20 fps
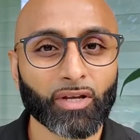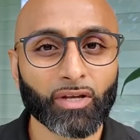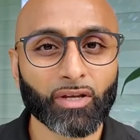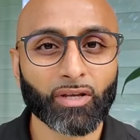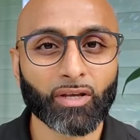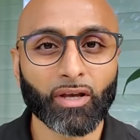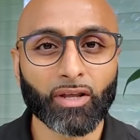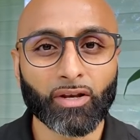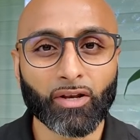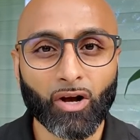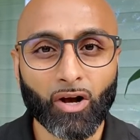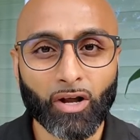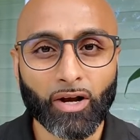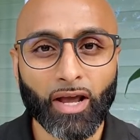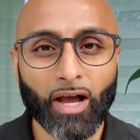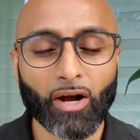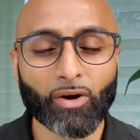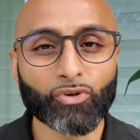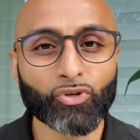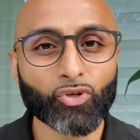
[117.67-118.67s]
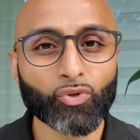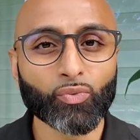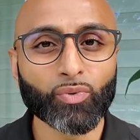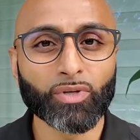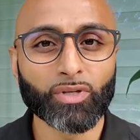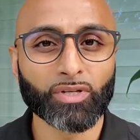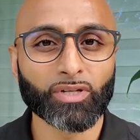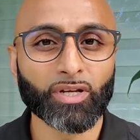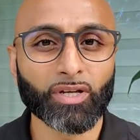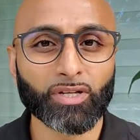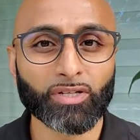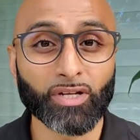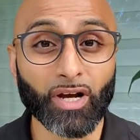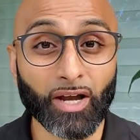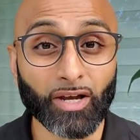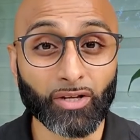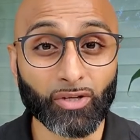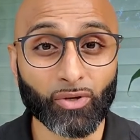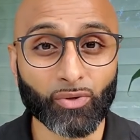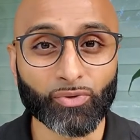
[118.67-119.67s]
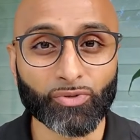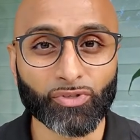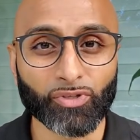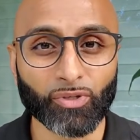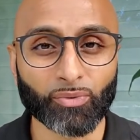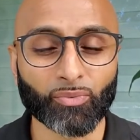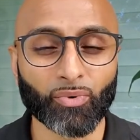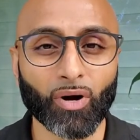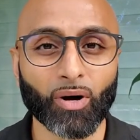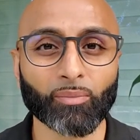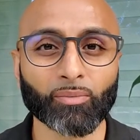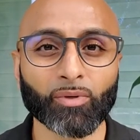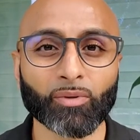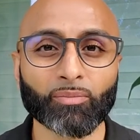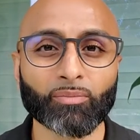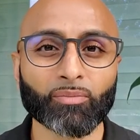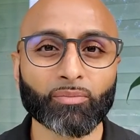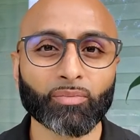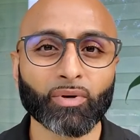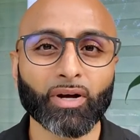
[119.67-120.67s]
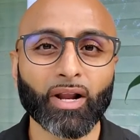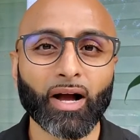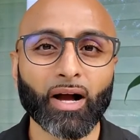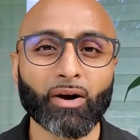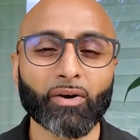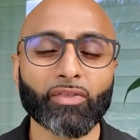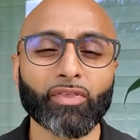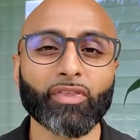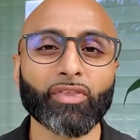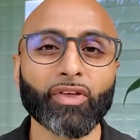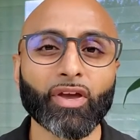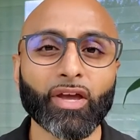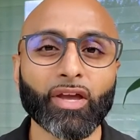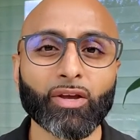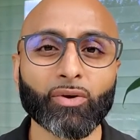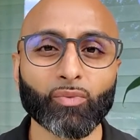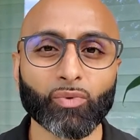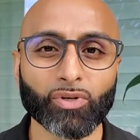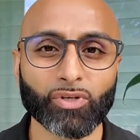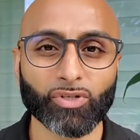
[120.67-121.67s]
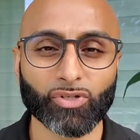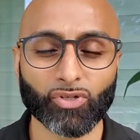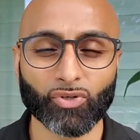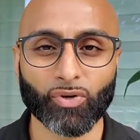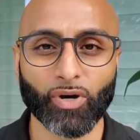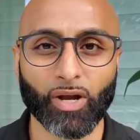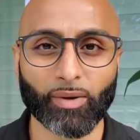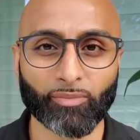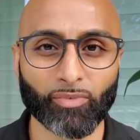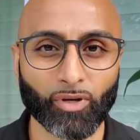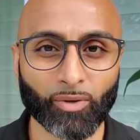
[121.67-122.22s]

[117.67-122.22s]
And not how you would diagnose their problem, but how they would describe their